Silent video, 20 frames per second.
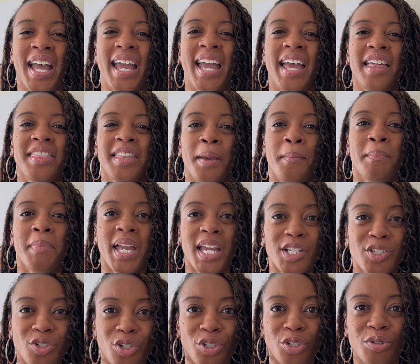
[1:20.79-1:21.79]
and then make
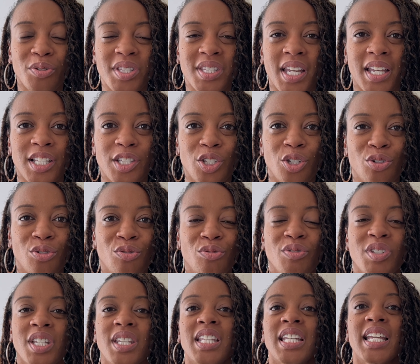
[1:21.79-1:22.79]
sure you stay tuned
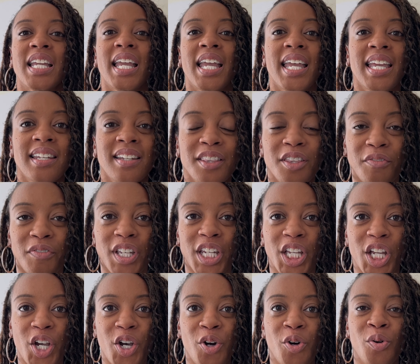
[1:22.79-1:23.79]
to the end of the
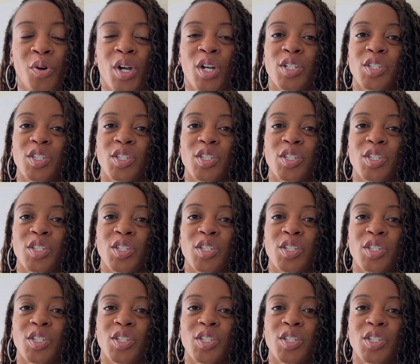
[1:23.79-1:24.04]
video